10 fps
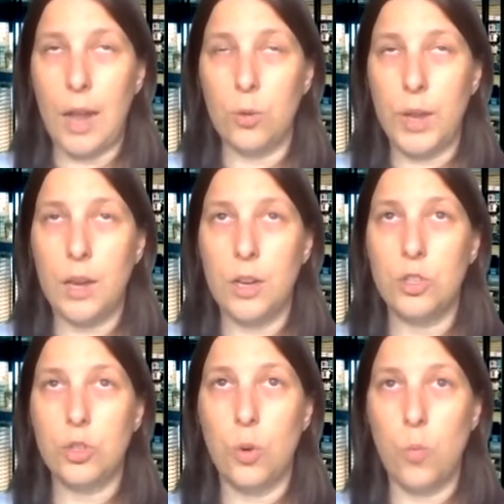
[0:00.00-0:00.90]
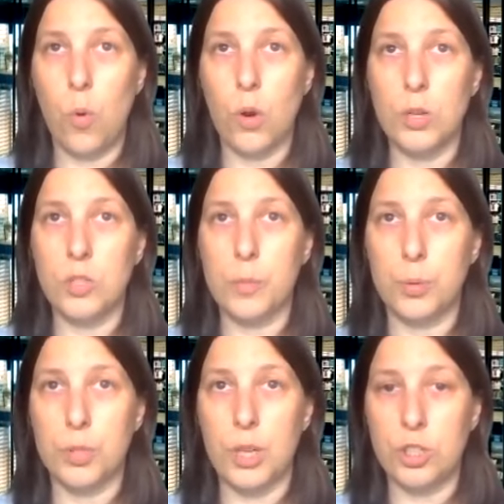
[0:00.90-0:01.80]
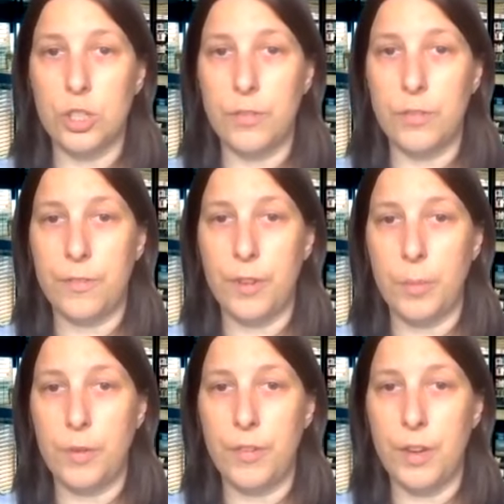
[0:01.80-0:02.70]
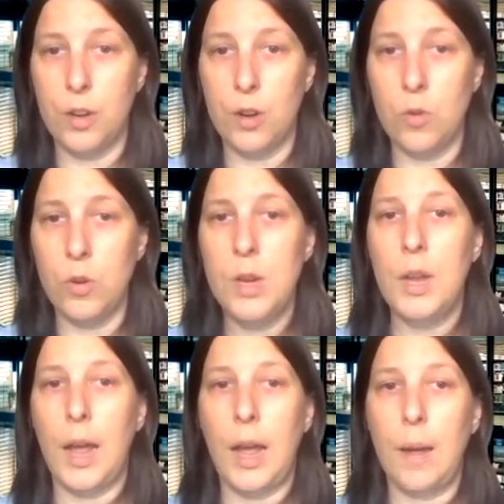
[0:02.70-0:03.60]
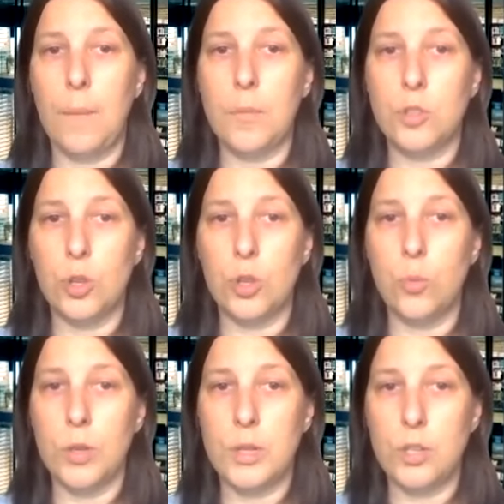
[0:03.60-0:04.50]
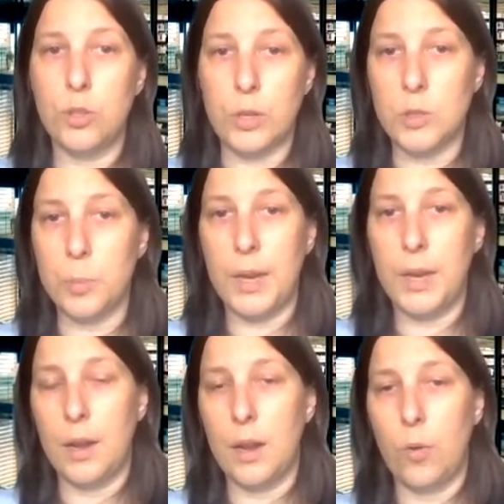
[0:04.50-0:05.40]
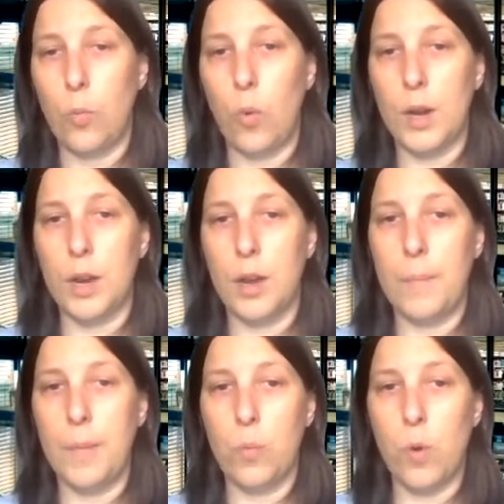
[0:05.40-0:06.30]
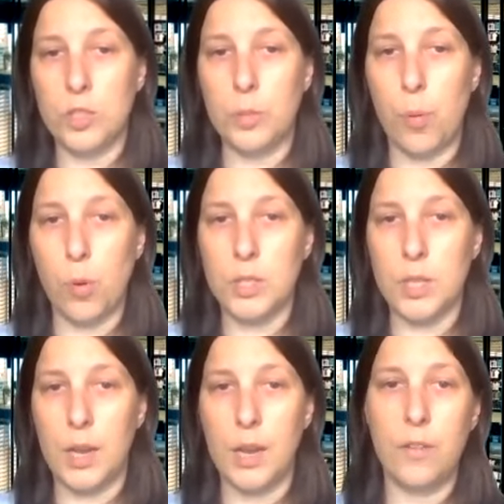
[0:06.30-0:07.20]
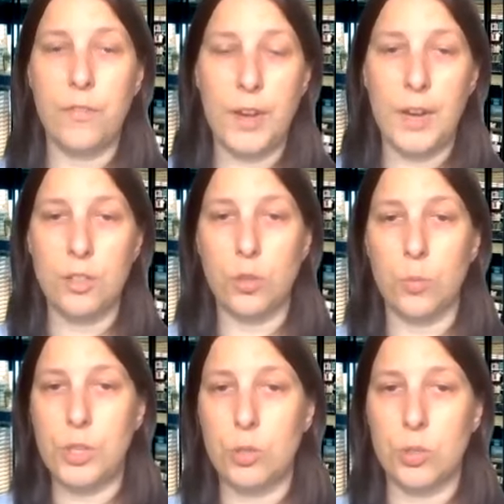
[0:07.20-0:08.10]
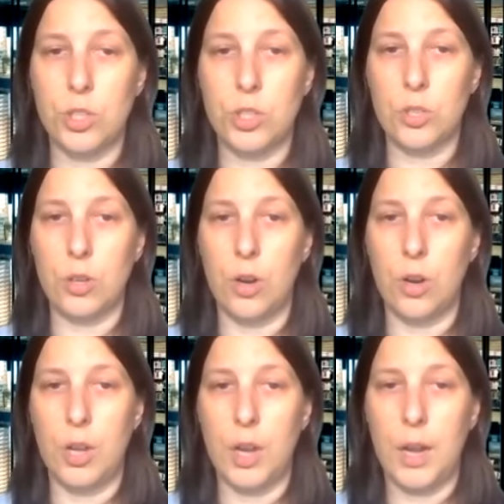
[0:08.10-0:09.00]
allocated towards the production of a film and video. So you will need to explain what supports and financial resources are